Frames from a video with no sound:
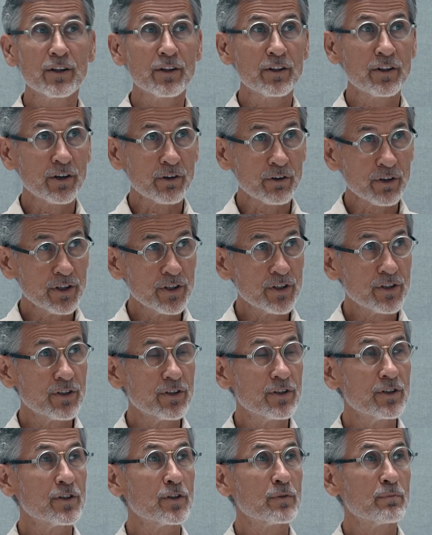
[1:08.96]
There is
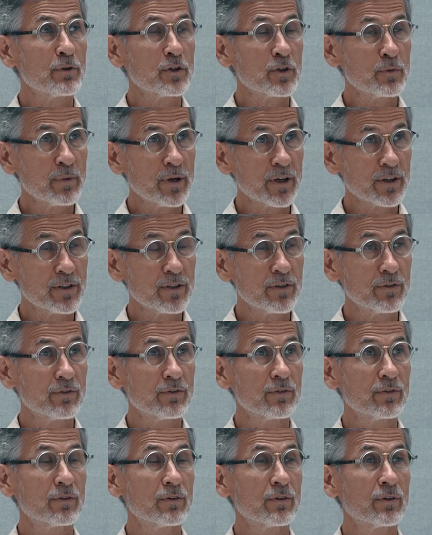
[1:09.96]
this
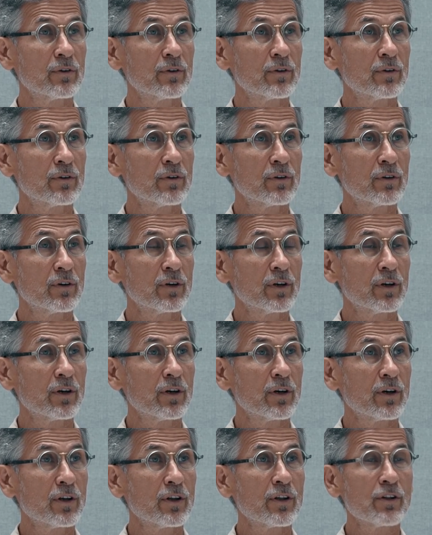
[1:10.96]
perspective
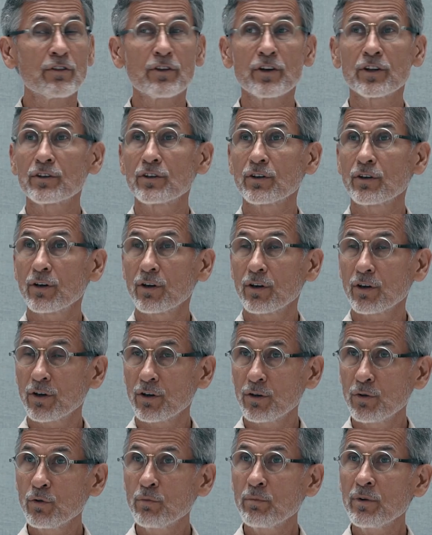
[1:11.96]
that
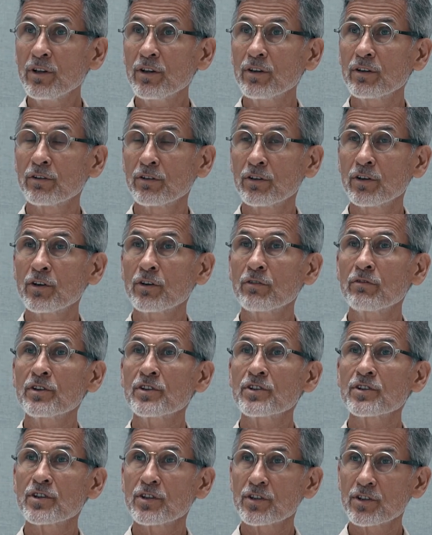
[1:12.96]
human
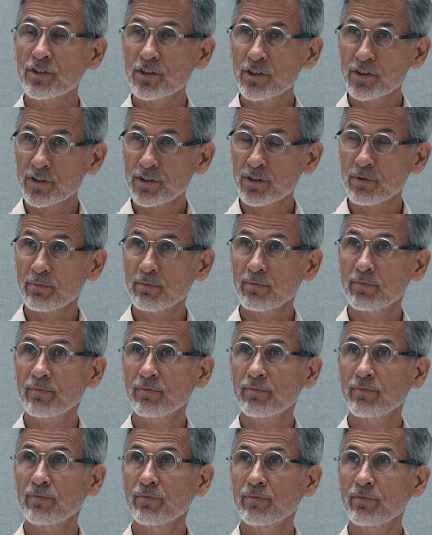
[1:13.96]
nervous system
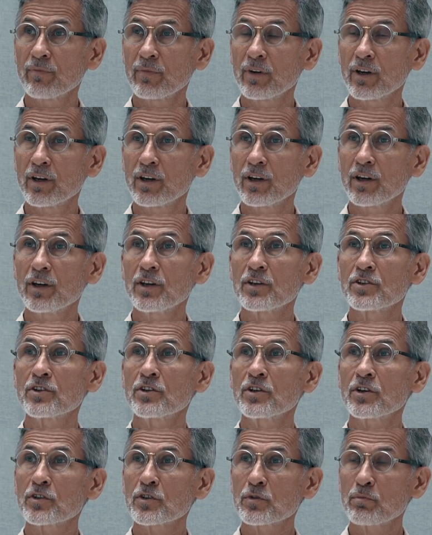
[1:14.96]
is
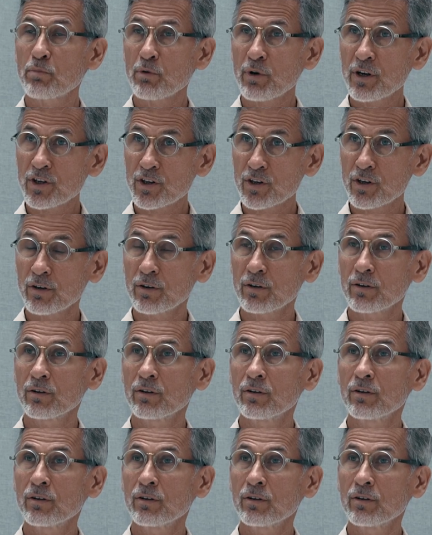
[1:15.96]
an expression